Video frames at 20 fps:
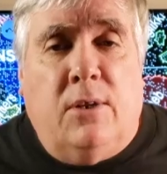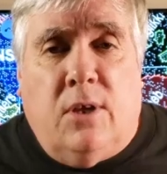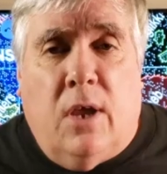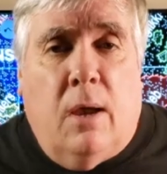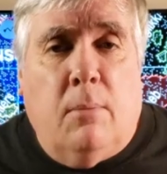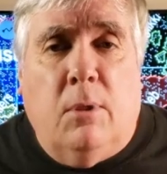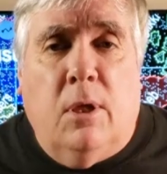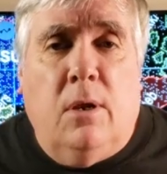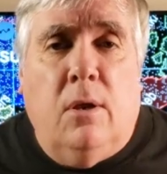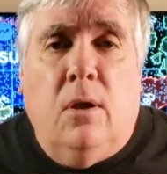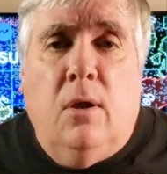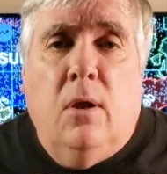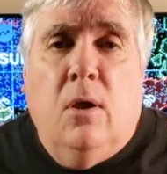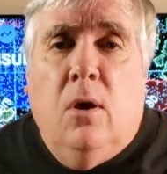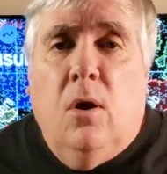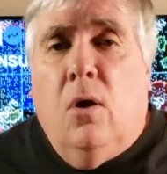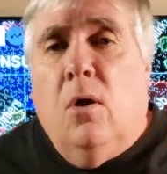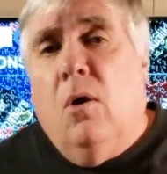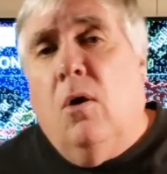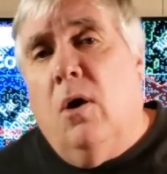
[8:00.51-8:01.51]
tablet
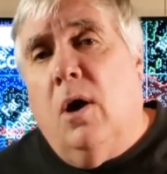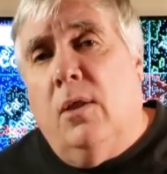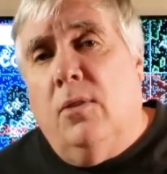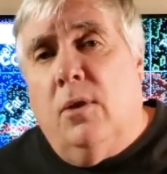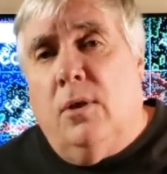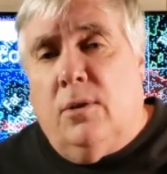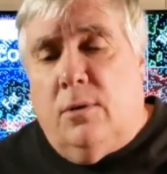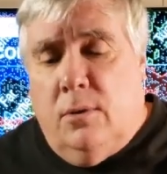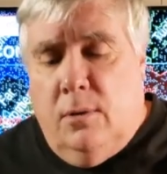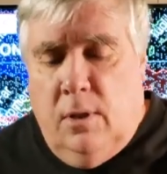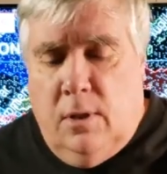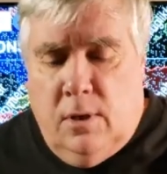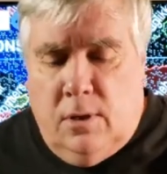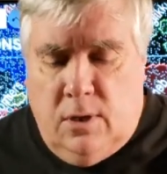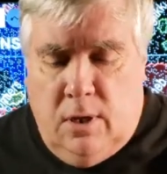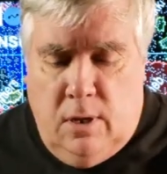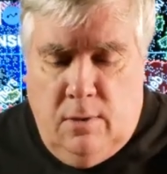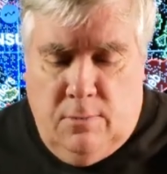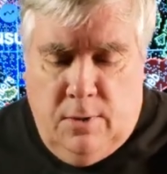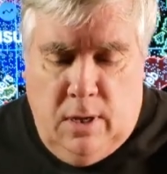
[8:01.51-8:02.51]
or on the
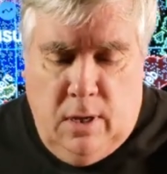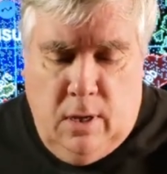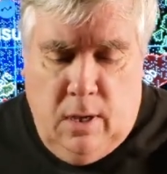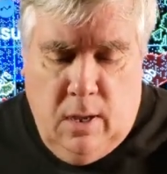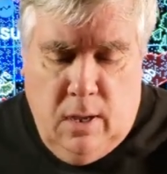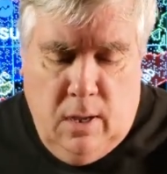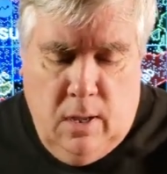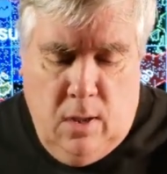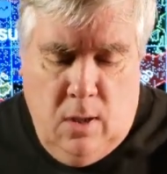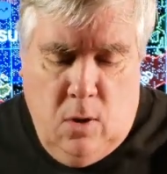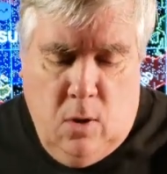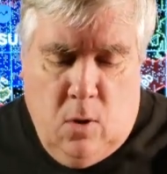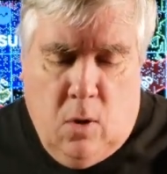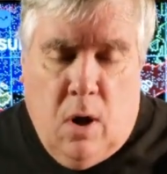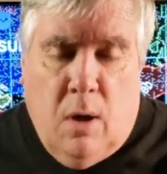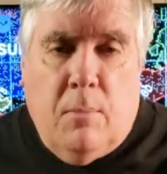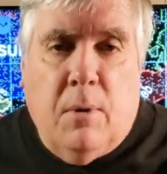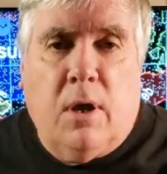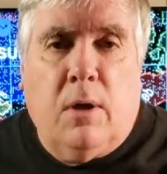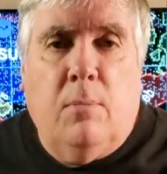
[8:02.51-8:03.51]
TV or
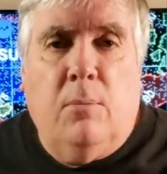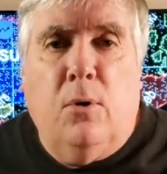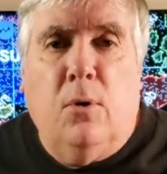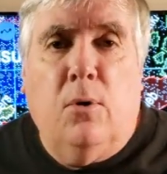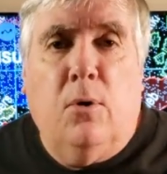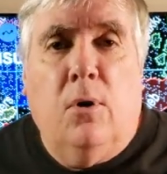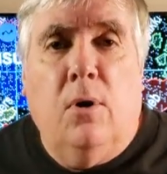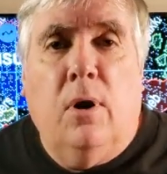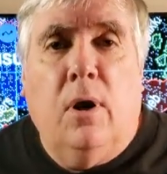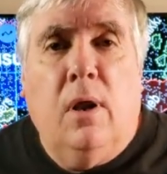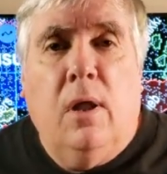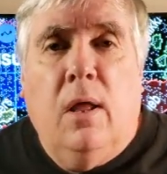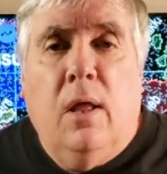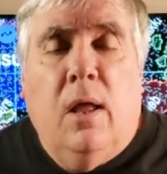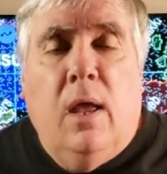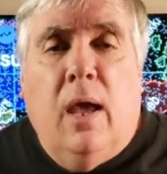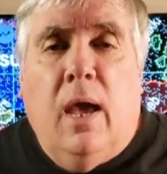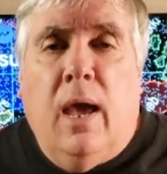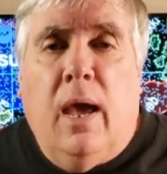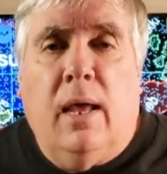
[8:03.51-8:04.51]
on my computer,
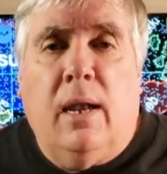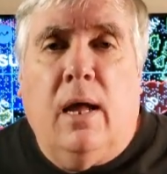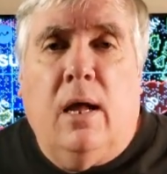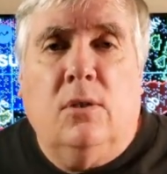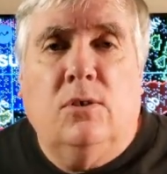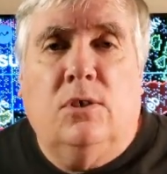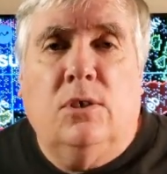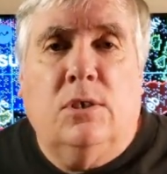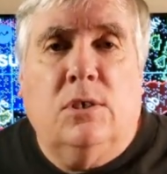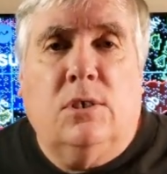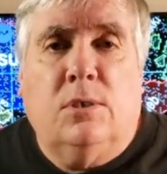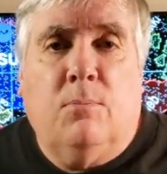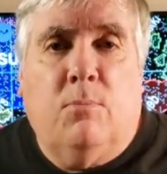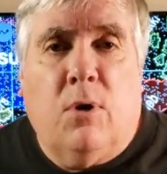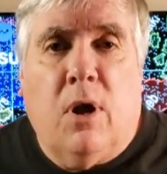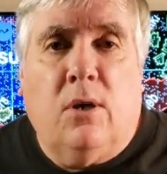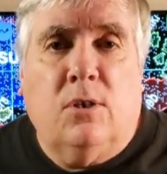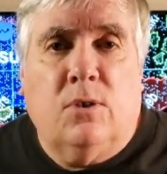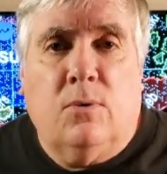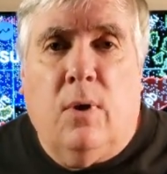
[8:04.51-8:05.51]
and I'll just
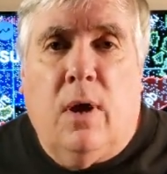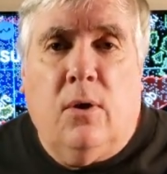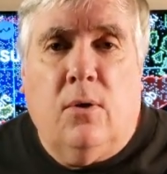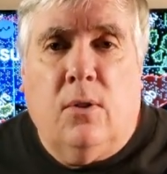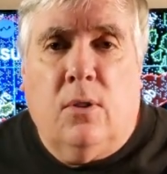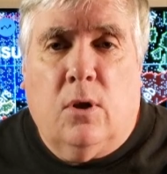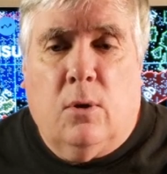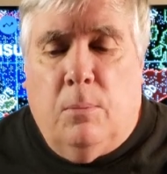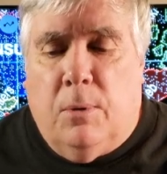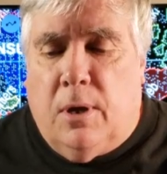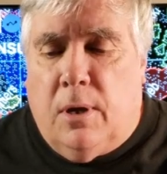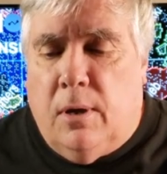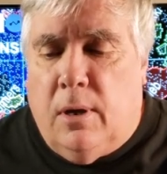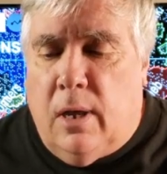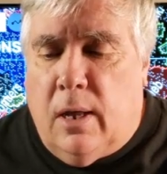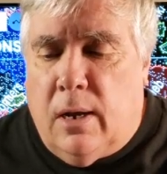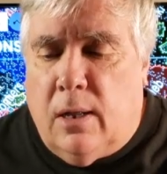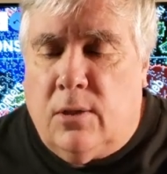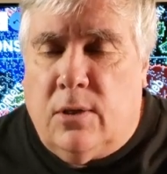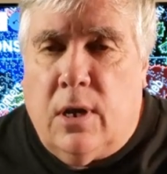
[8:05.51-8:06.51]
browse around a little bit,
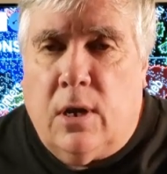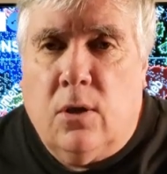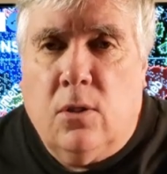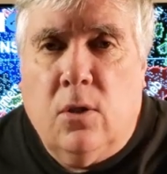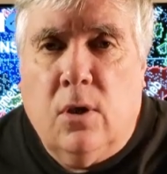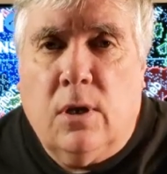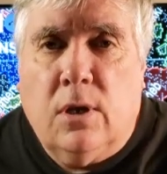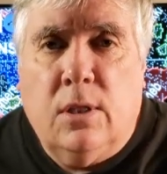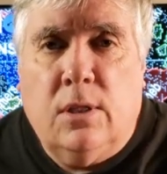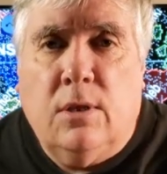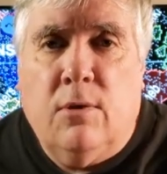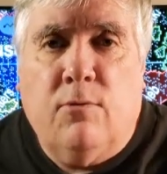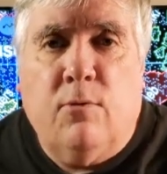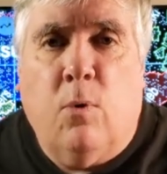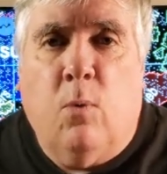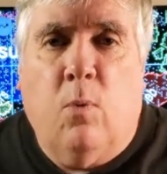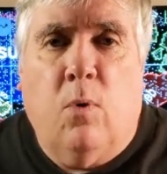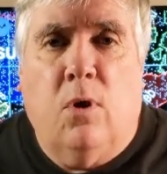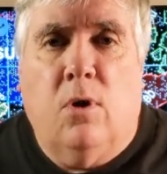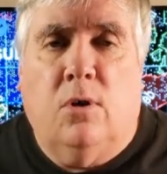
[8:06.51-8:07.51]
and I'll take a look at
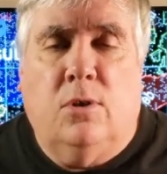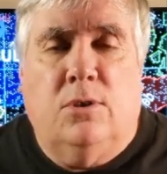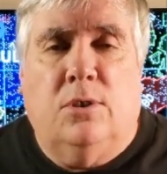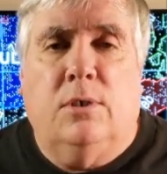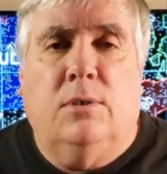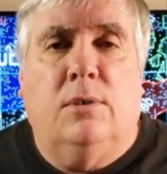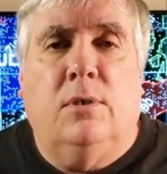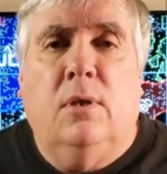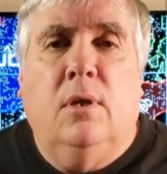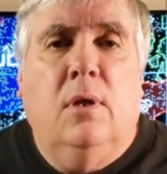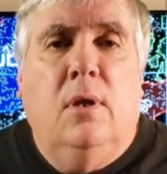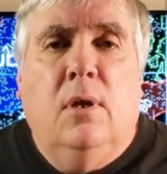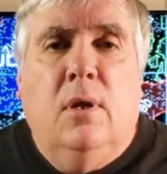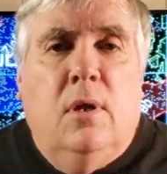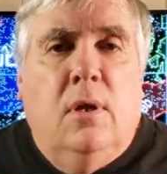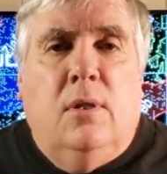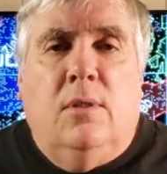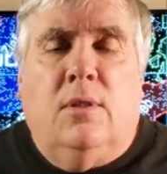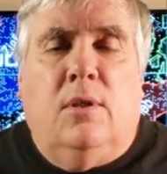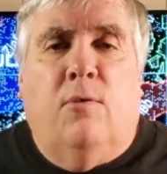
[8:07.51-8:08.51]
different worlds and
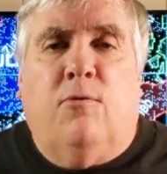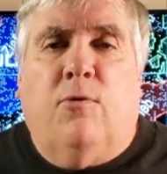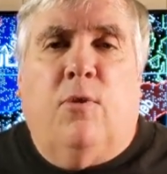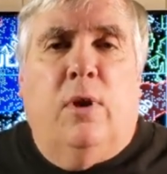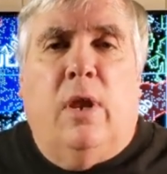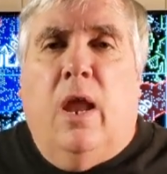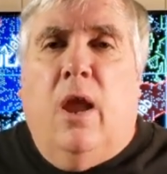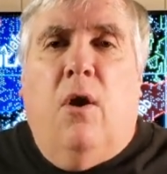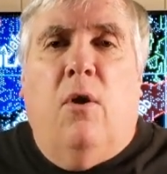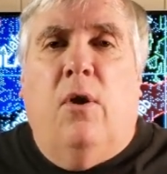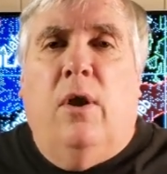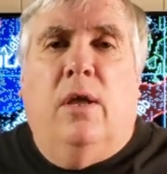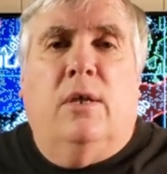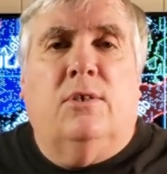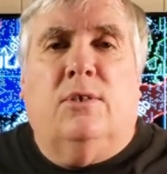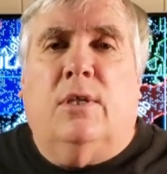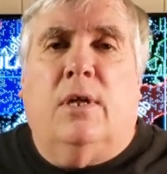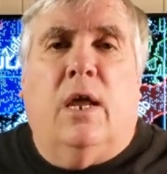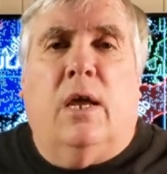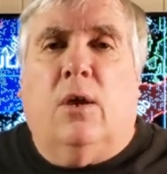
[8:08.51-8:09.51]
different
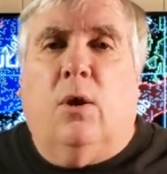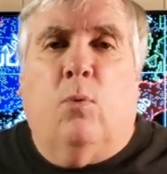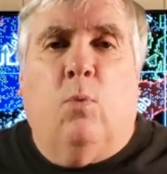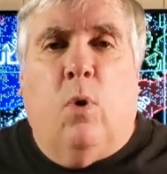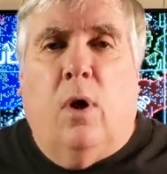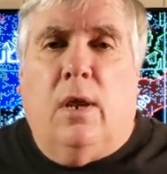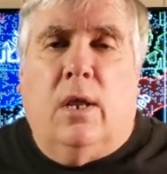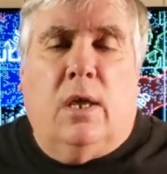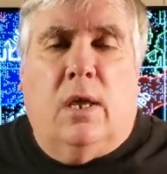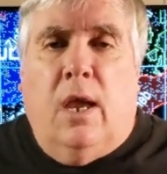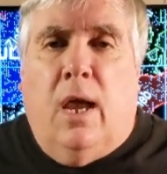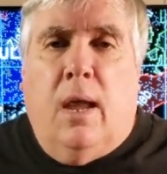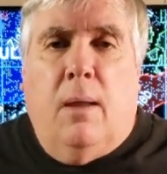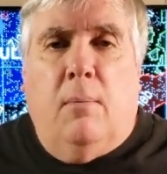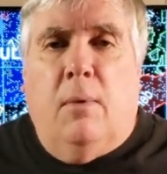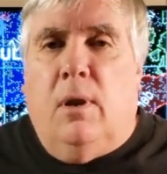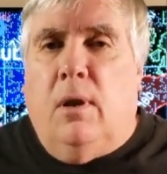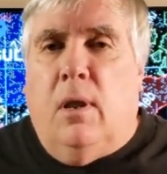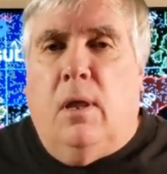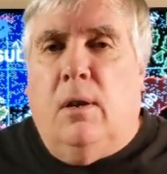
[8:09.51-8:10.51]
areas that I could run a
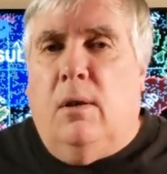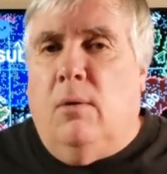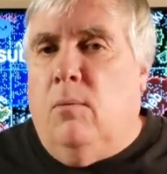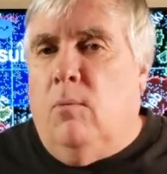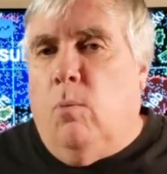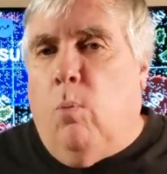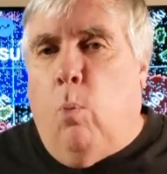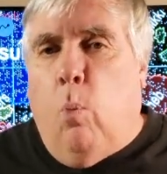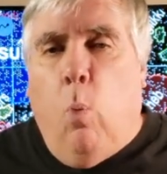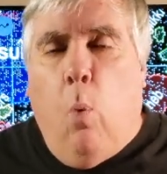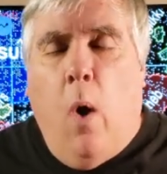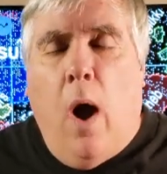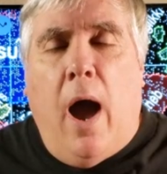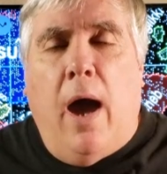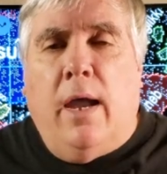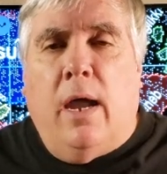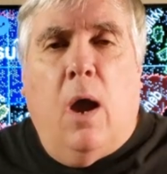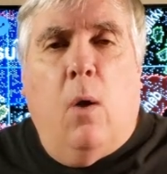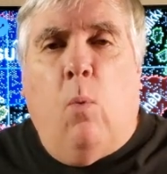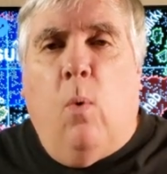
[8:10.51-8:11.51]
game and
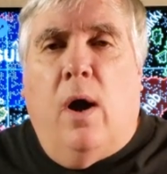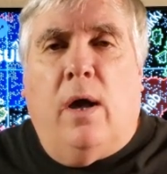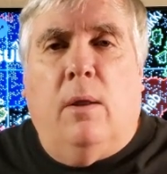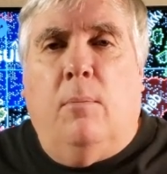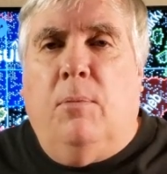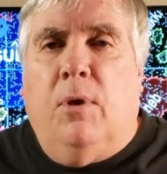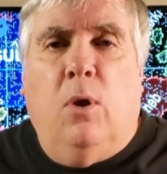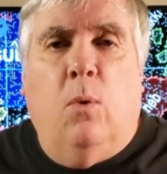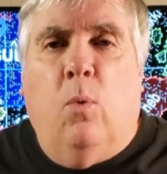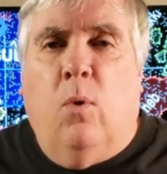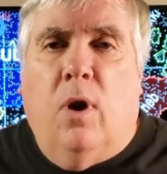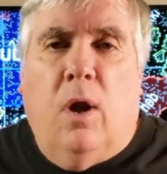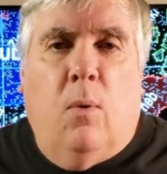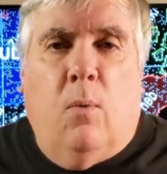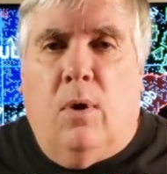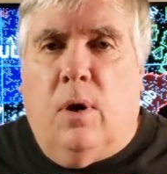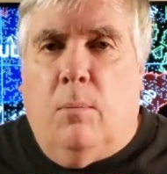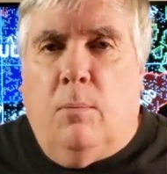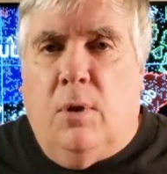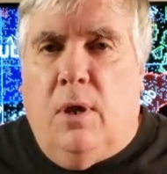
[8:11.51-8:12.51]
why I want to be where I
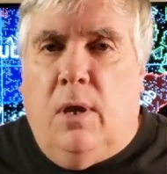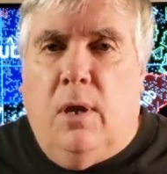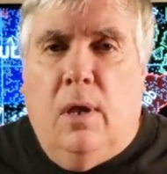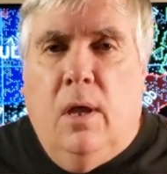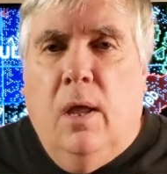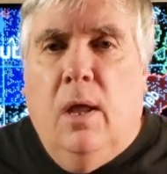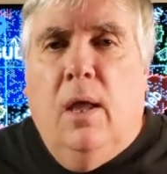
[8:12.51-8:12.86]
want to be.